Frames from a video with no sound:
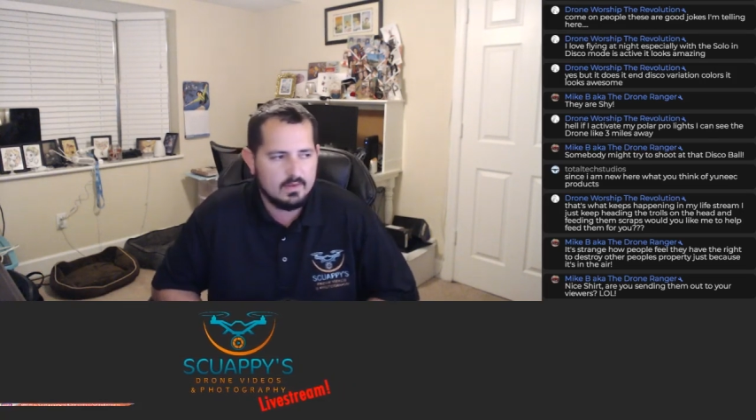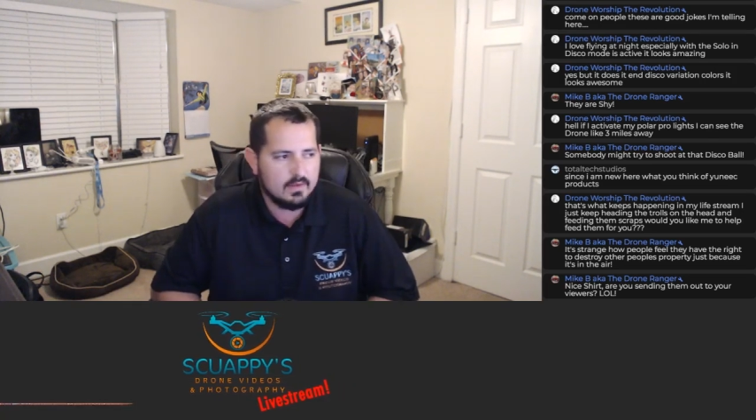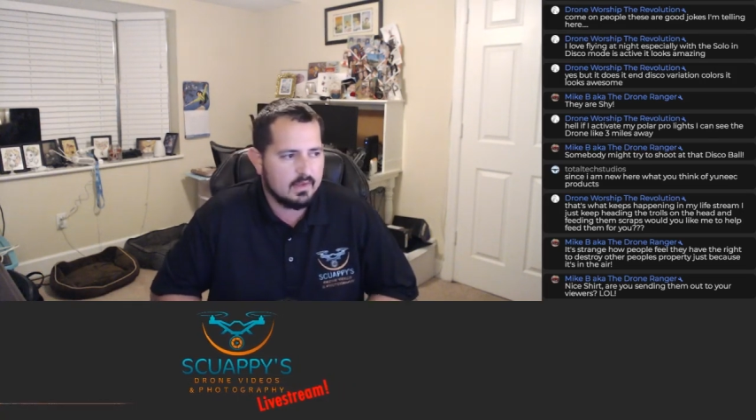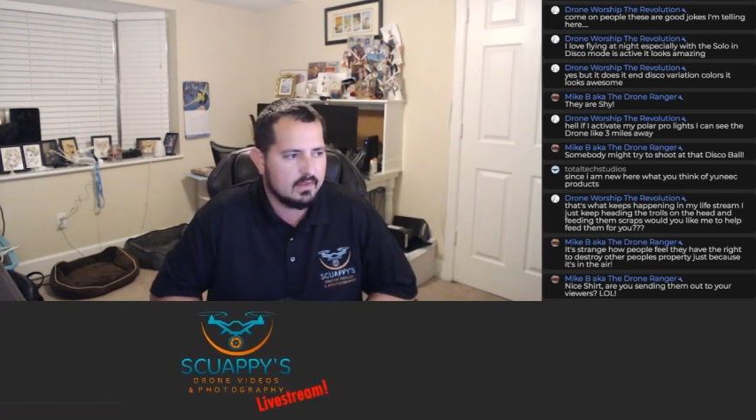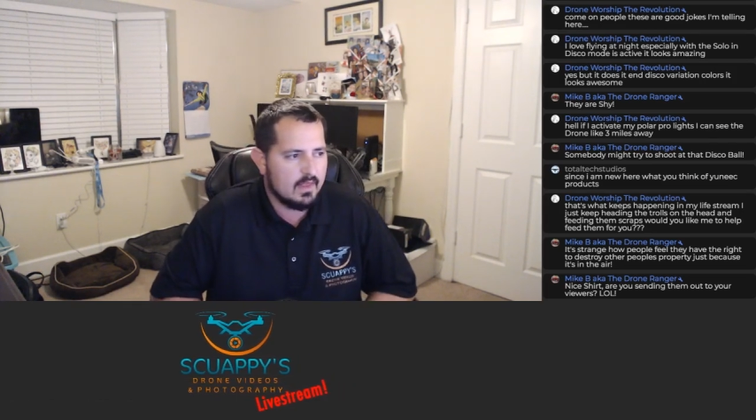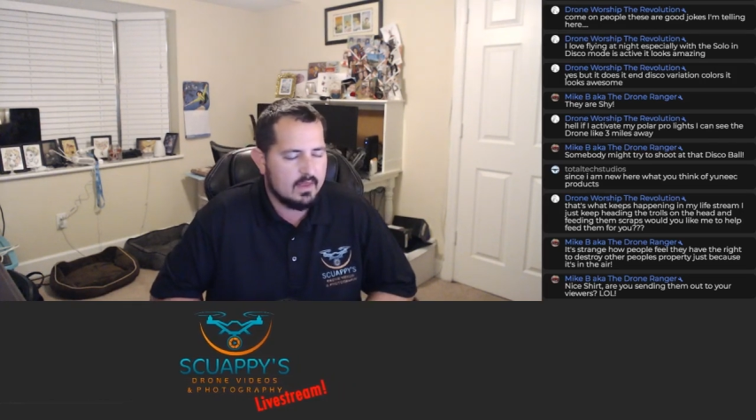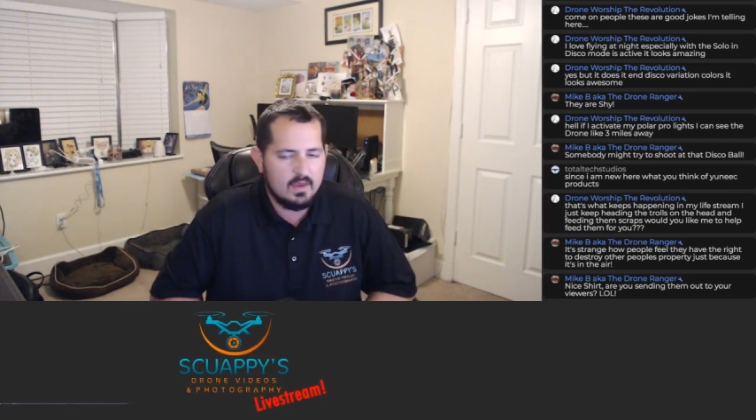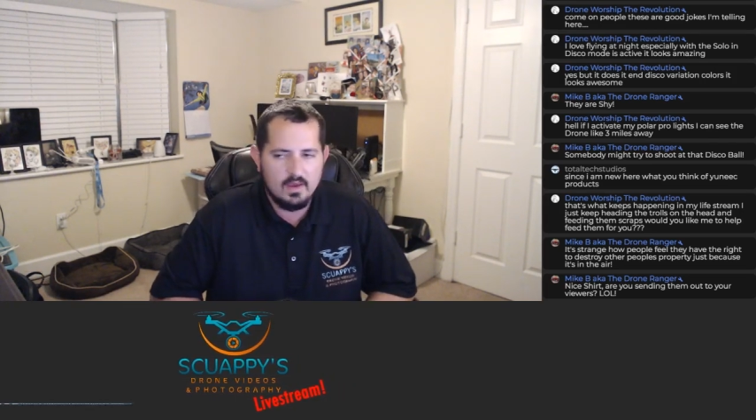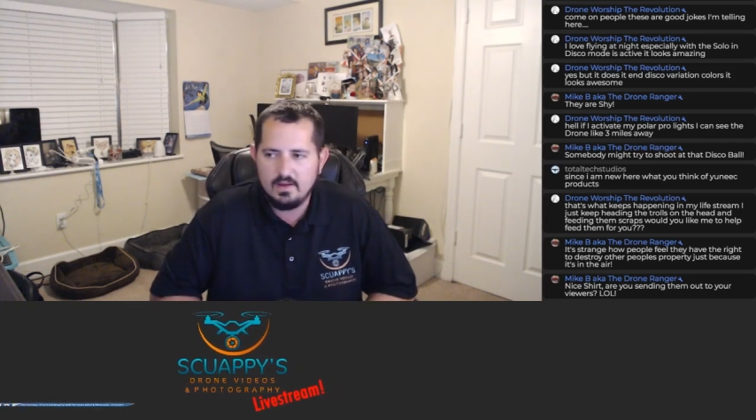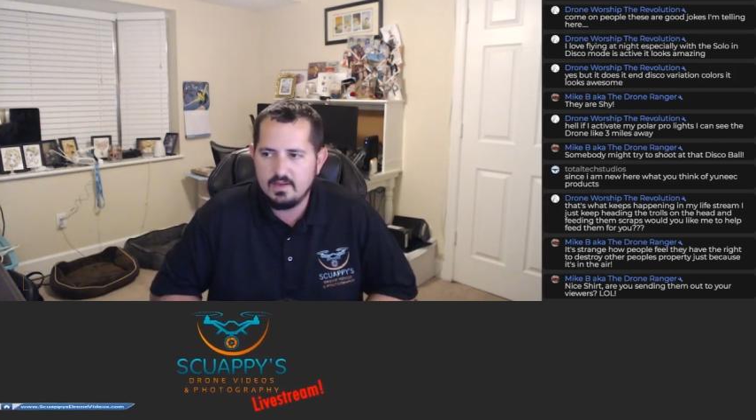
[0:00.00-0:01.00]
they think
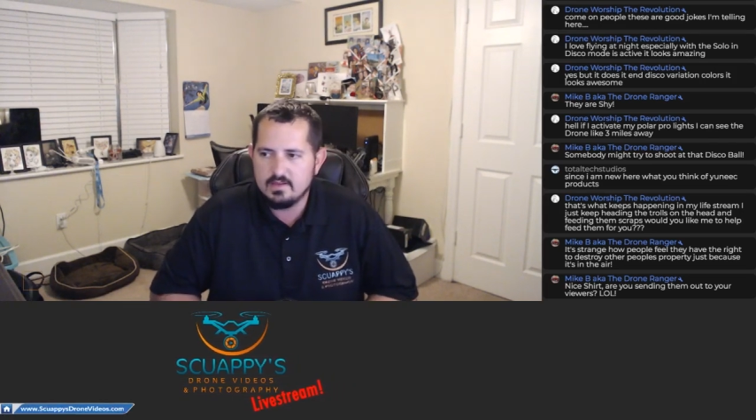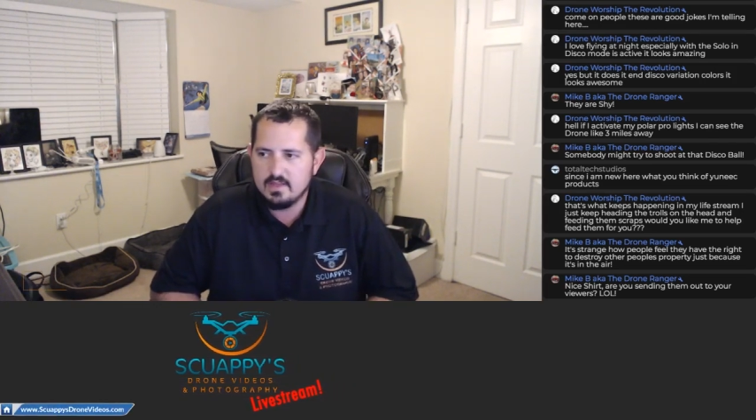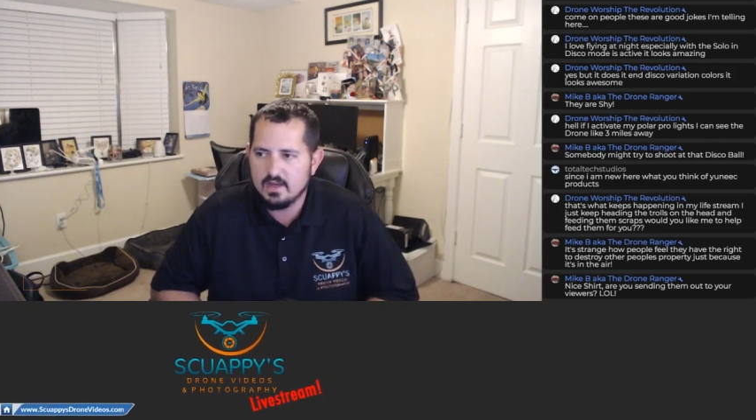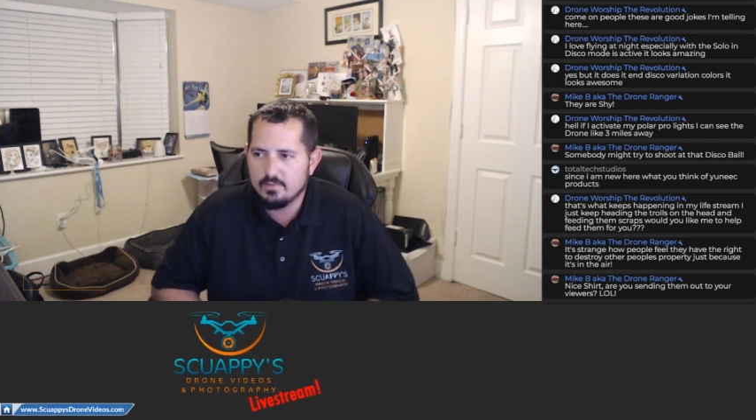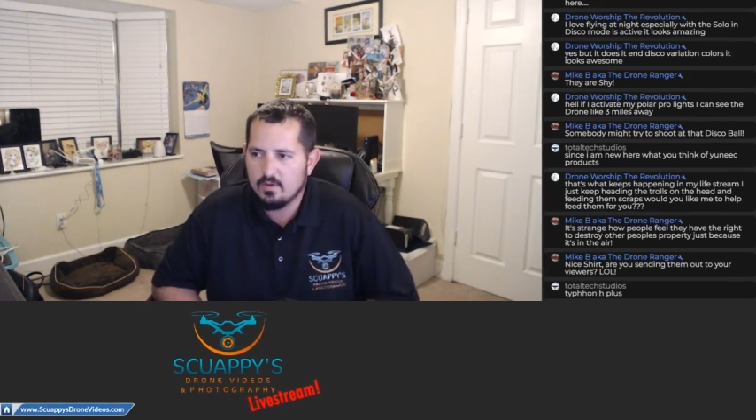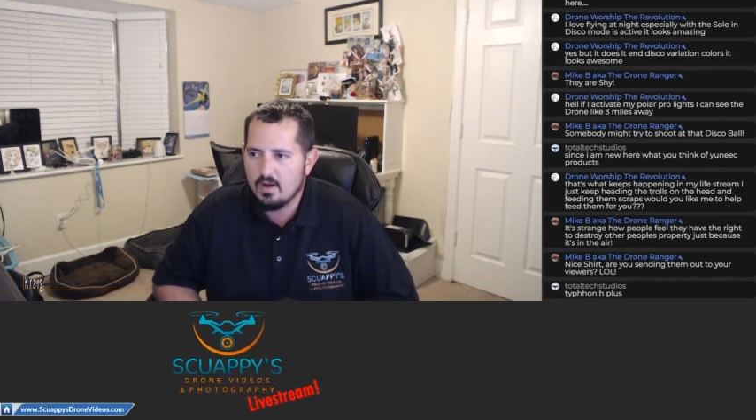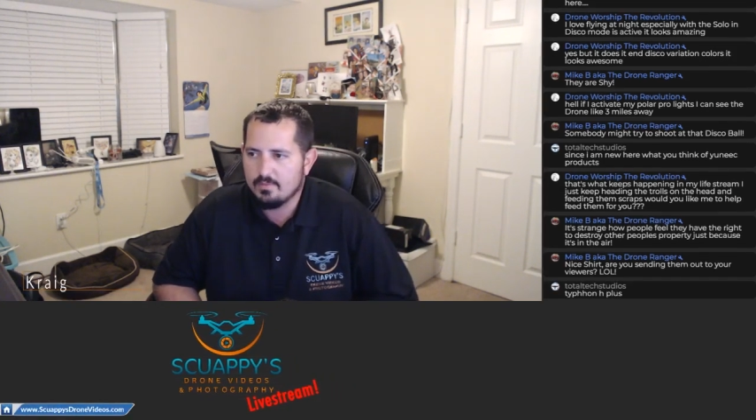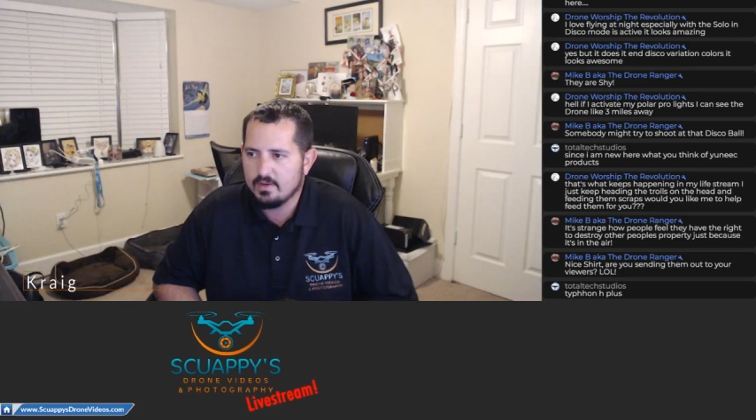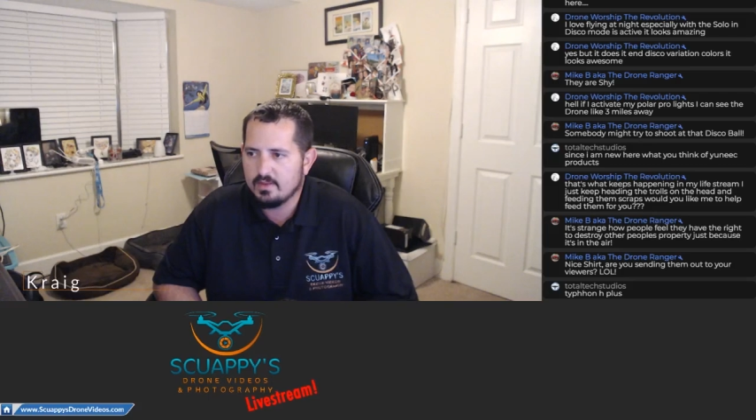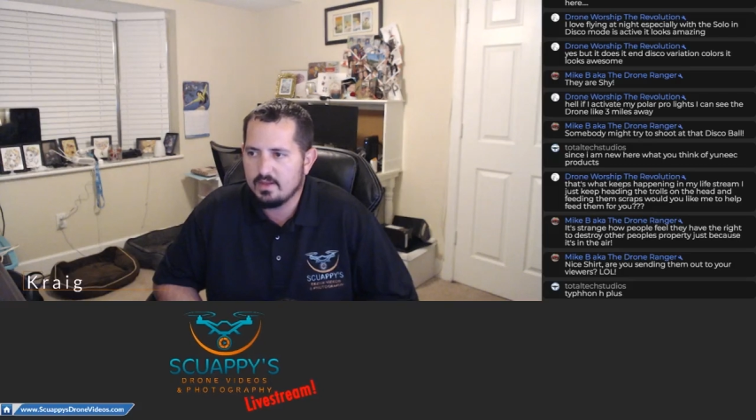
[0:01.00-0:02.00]
that is their
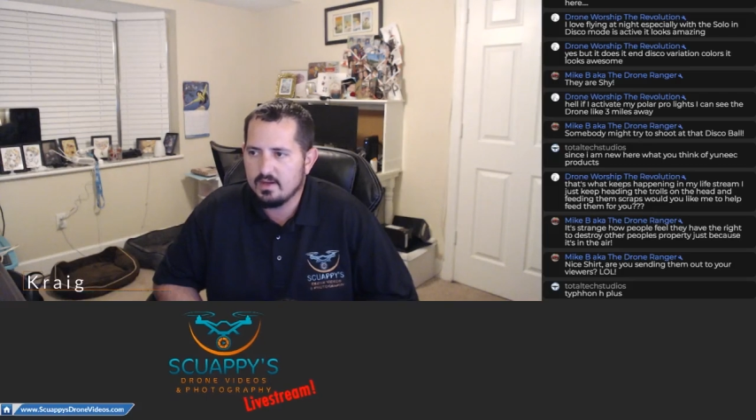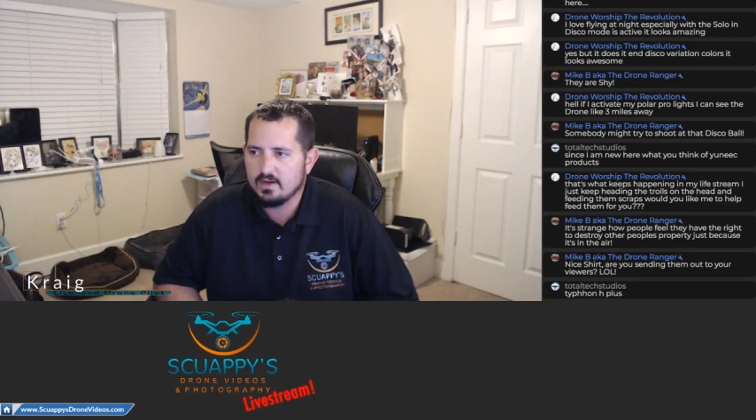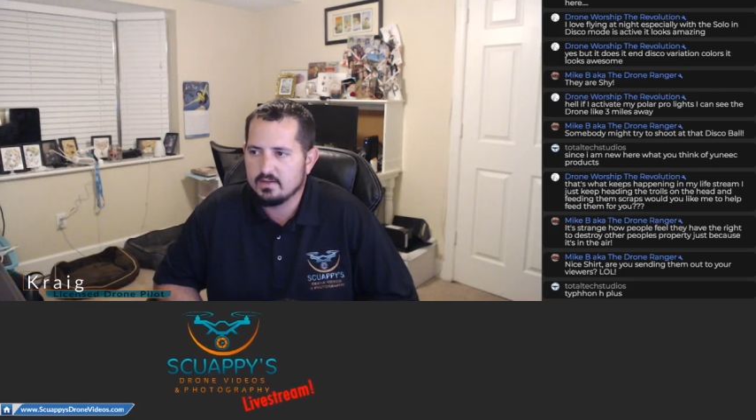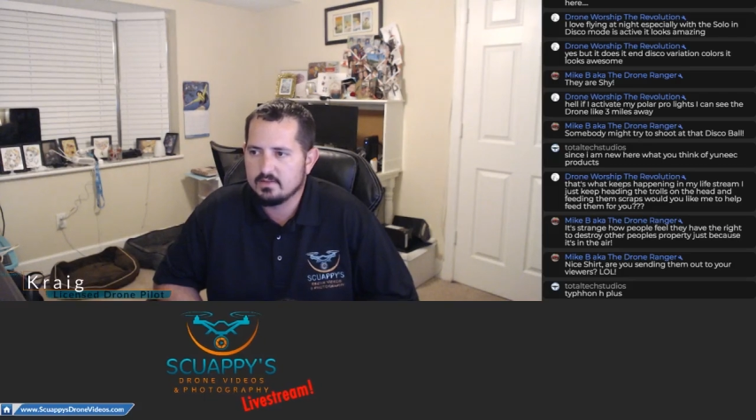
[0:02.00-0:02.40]
property in the air.